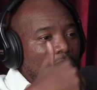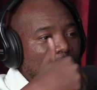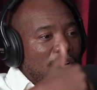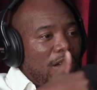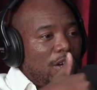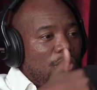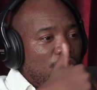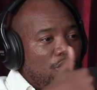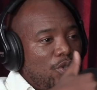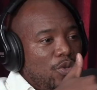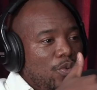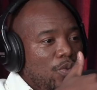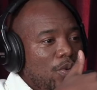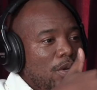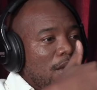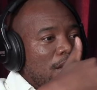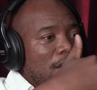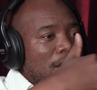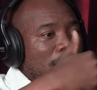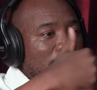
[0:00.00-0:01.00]
I've got to do
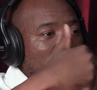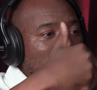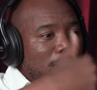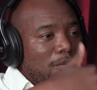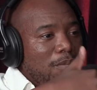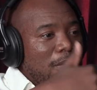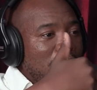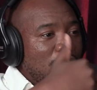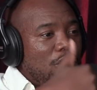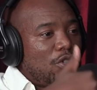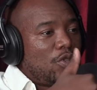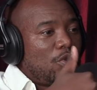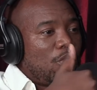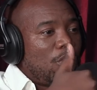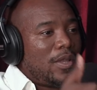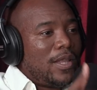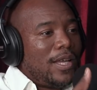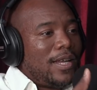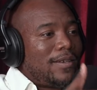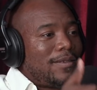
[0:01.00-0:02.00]
is make
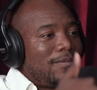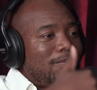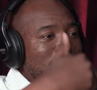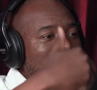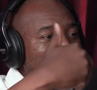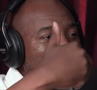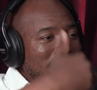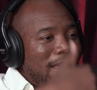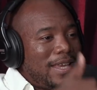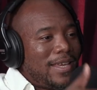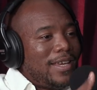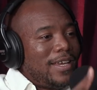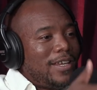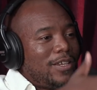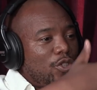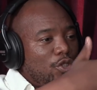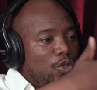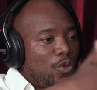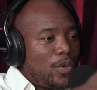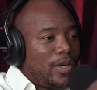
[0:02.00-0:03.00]
sure that
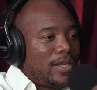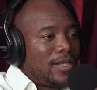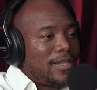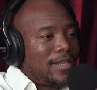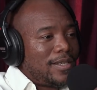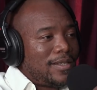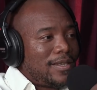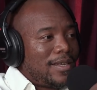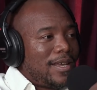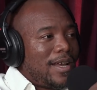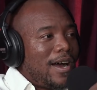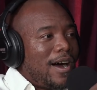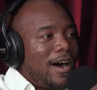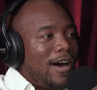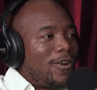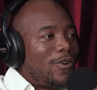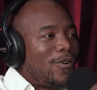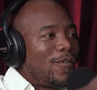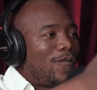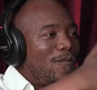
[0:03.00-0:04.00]
making choices
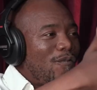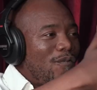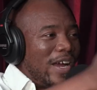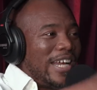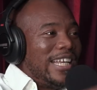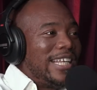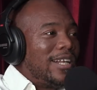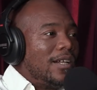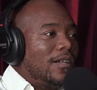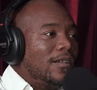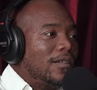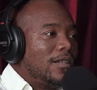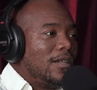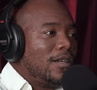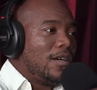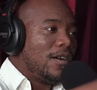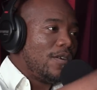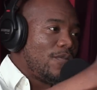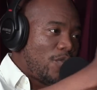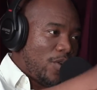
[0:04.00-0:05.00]
are not fatal
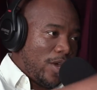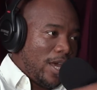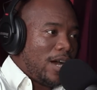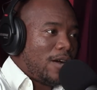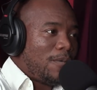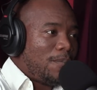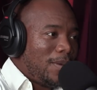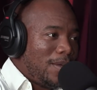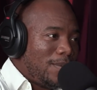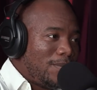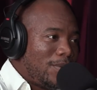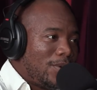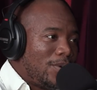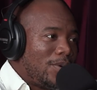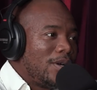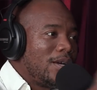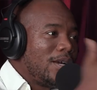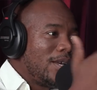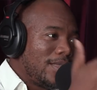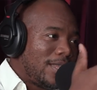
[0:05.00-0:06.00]
for young people,
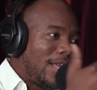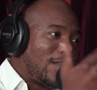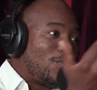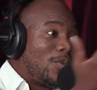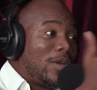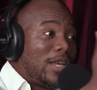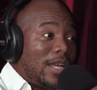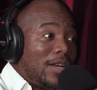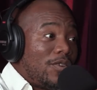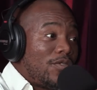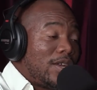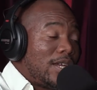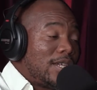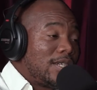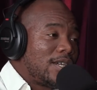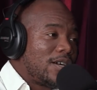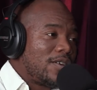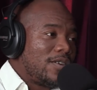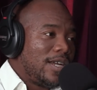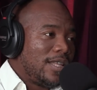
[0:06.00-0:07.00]
that we can
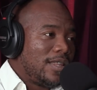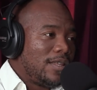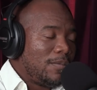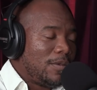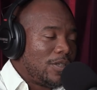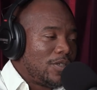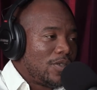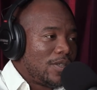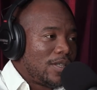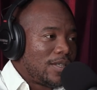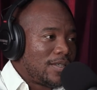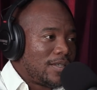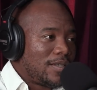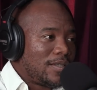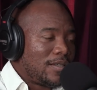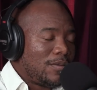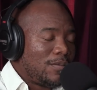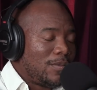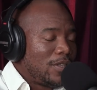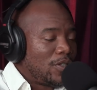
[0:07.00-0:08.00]
reintegrate them into the system.